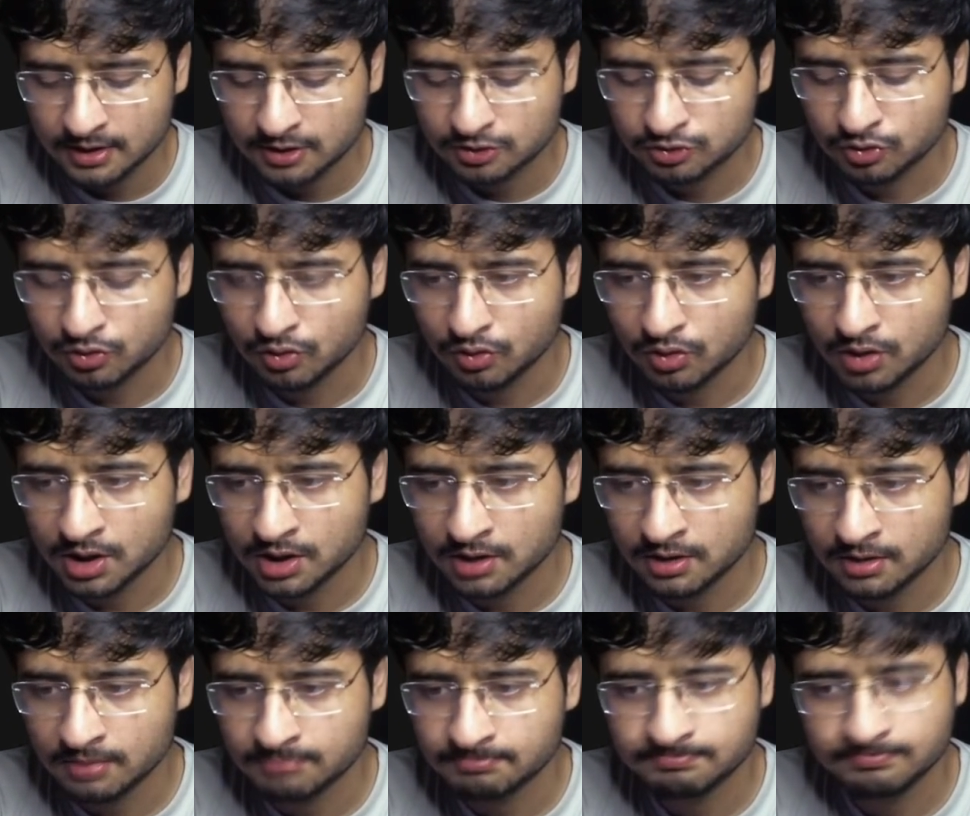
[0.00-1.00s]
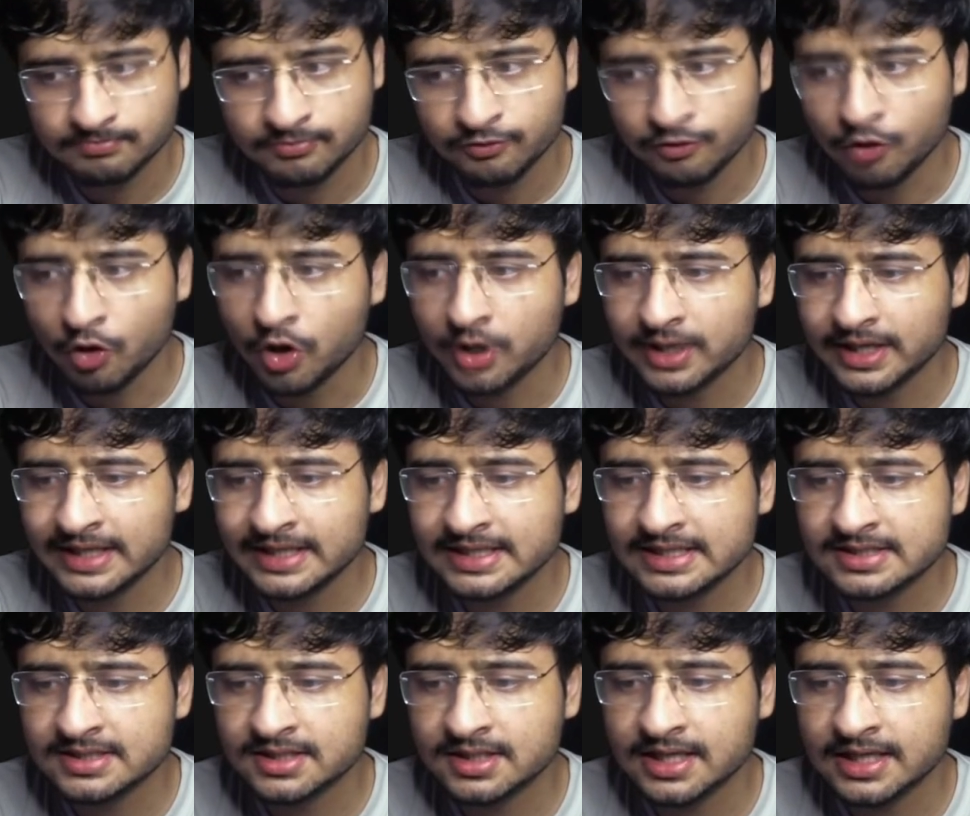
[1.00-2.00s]
so for
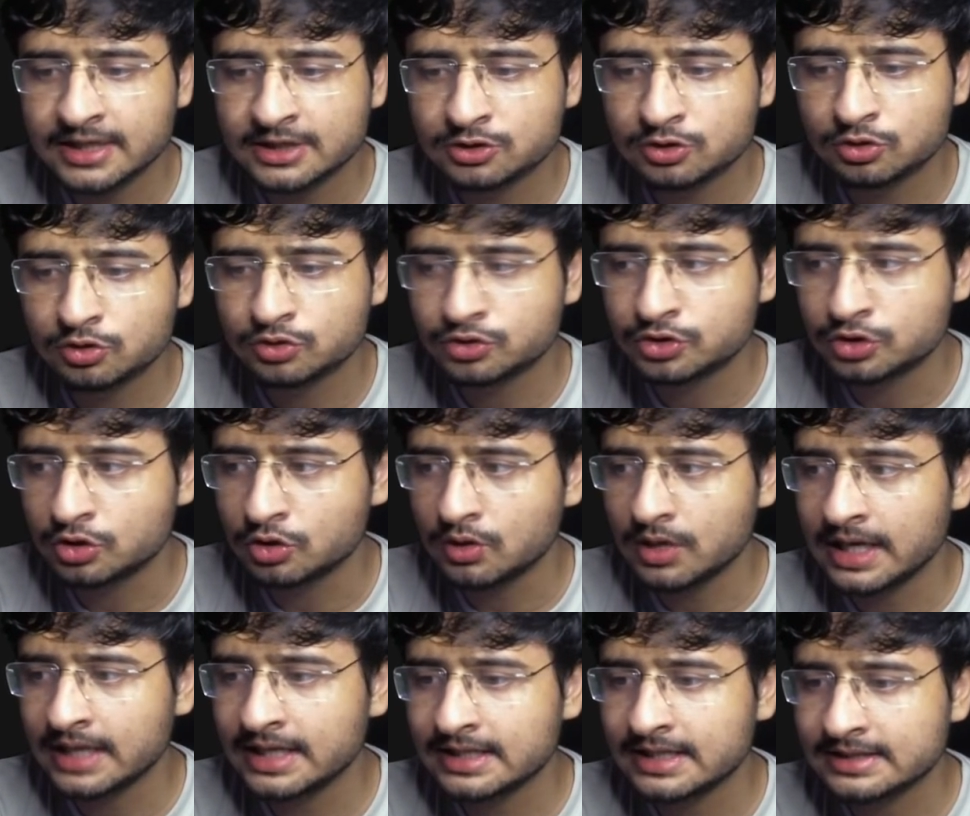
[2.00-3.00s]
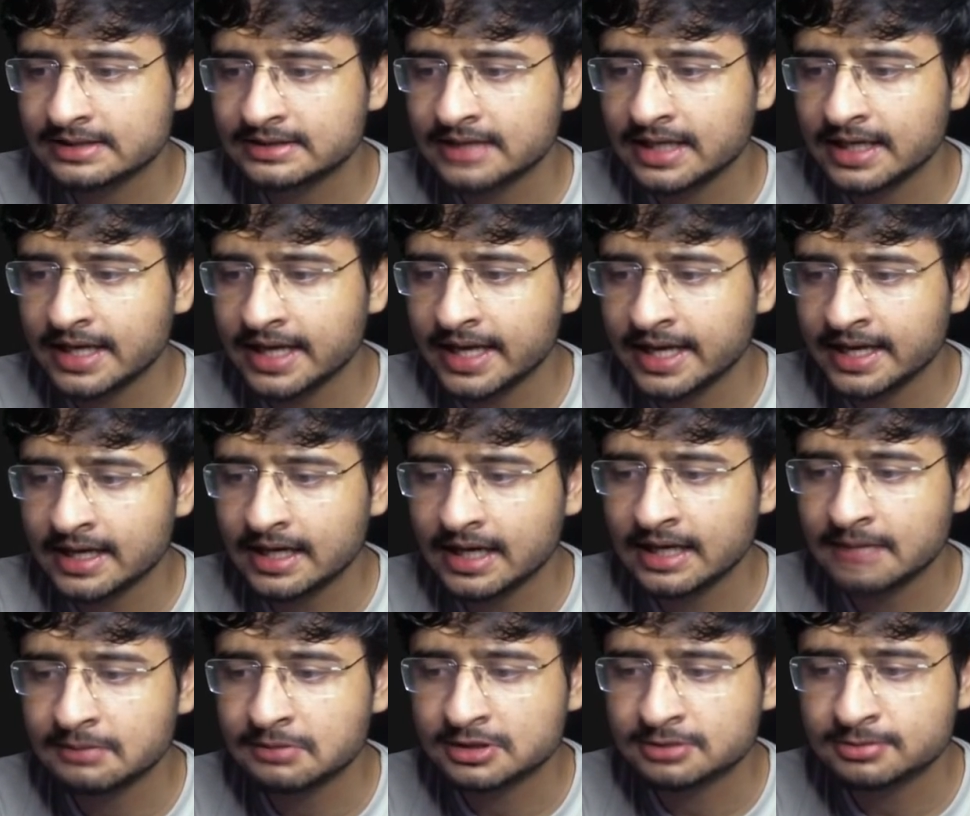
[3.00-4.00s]
integer I is equal to 0, I less than n,
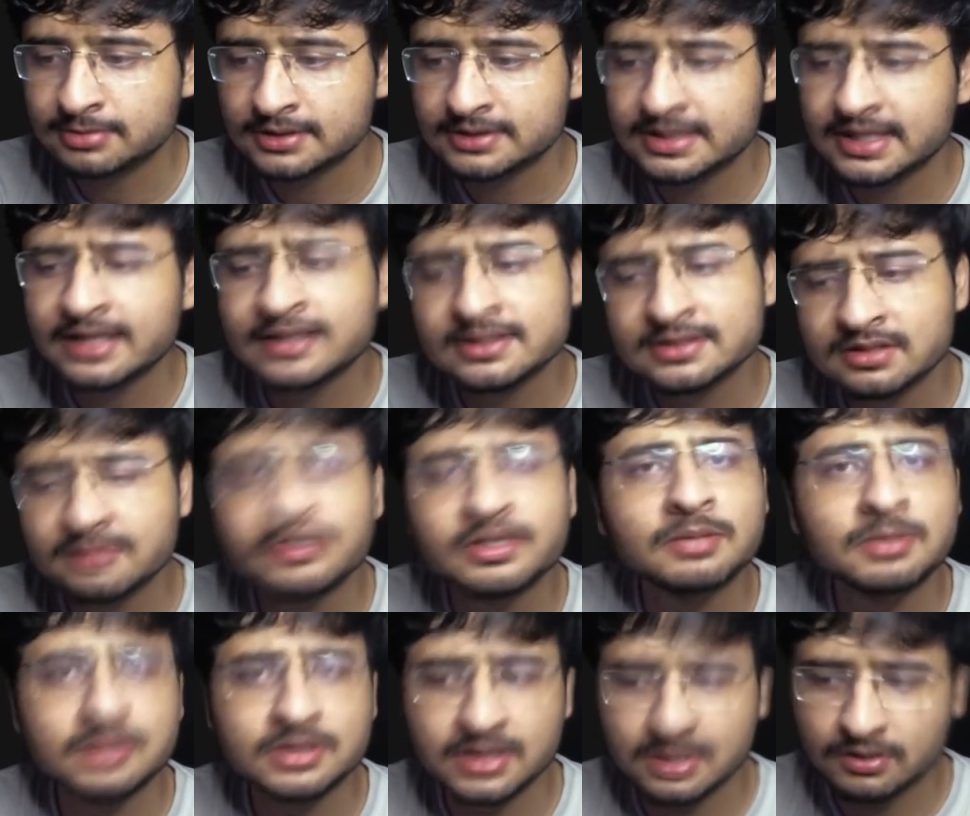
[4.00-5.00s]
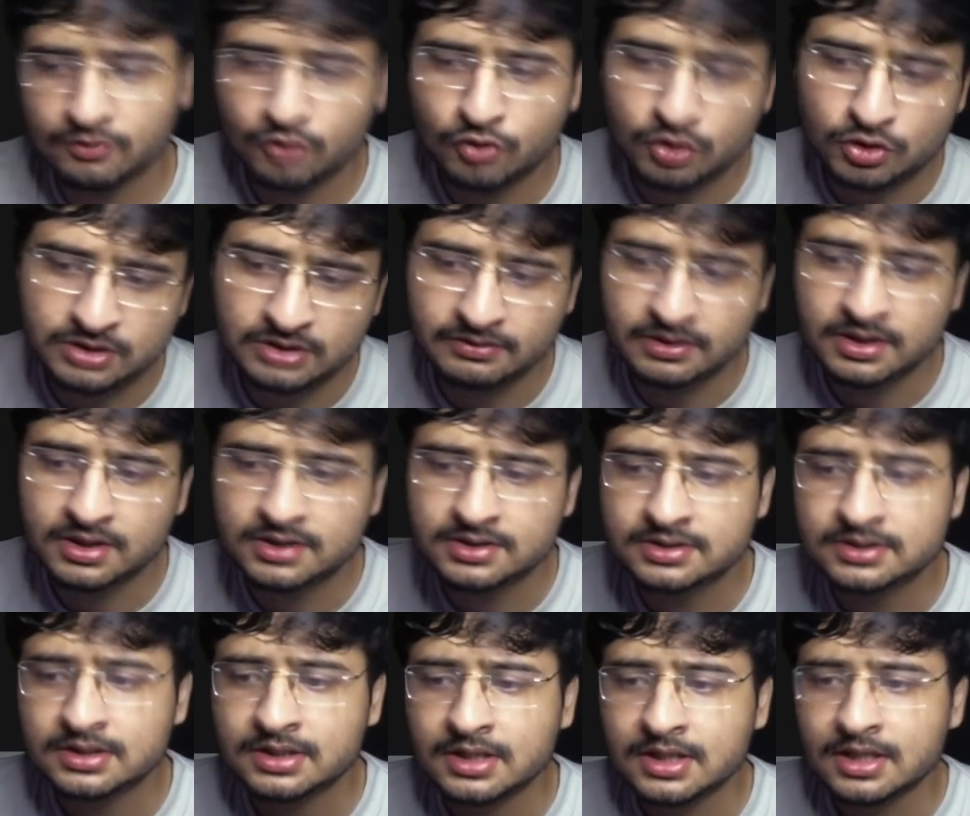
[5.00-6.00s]
I plus plus, n is the variable they are of course giving
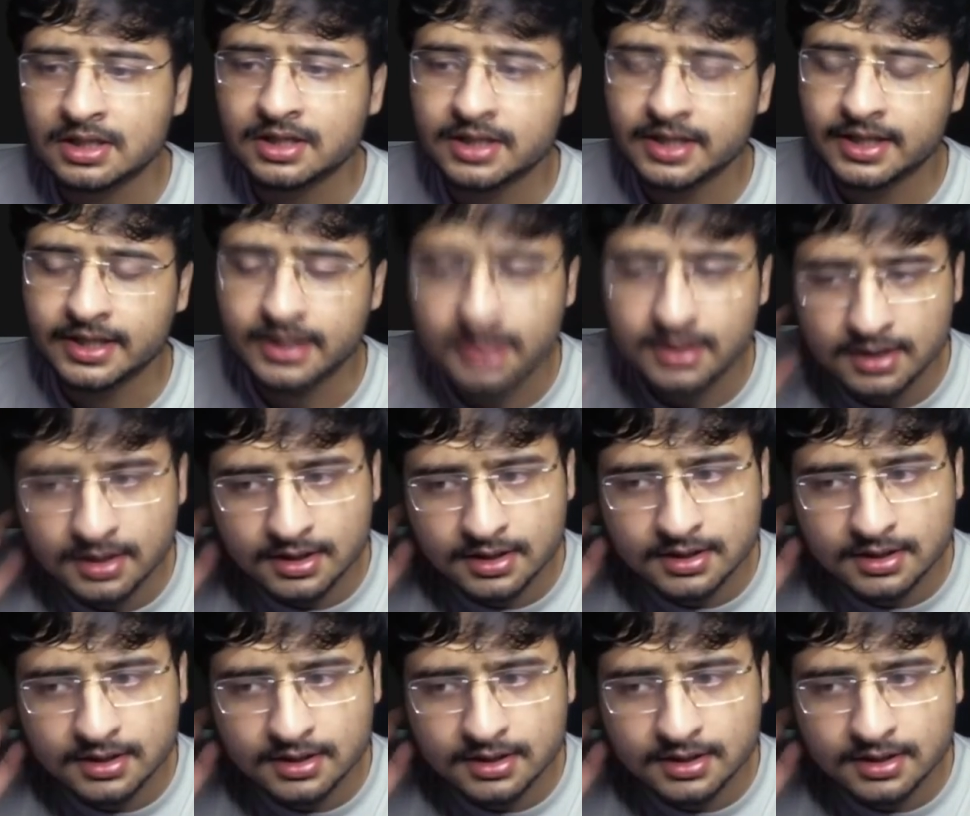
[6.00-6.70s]
us, right?